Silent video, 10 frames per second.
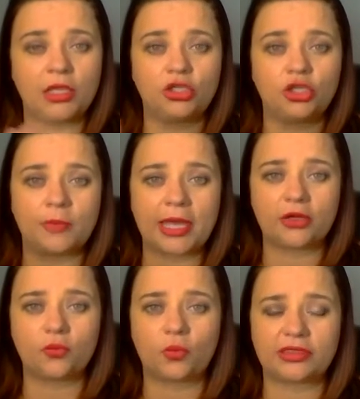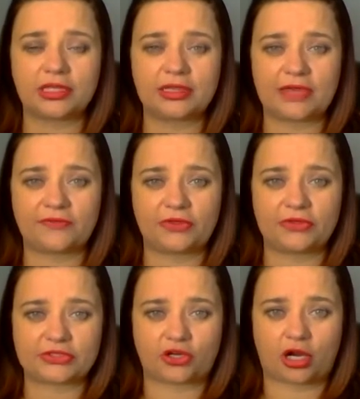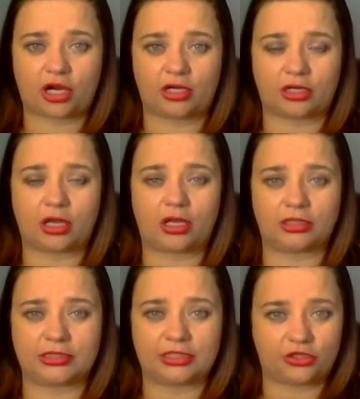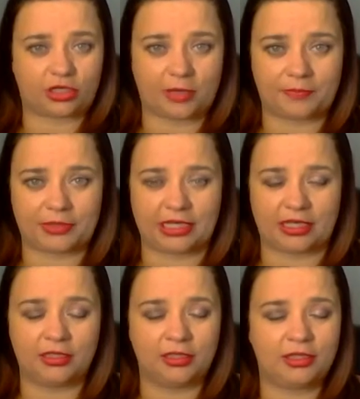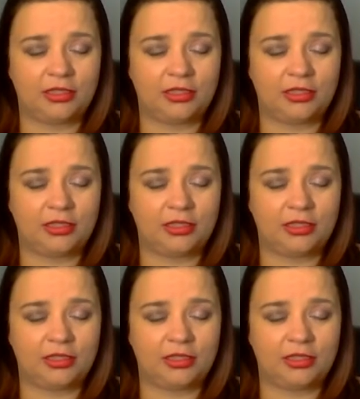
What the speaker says: no matter what the levels are called in your company,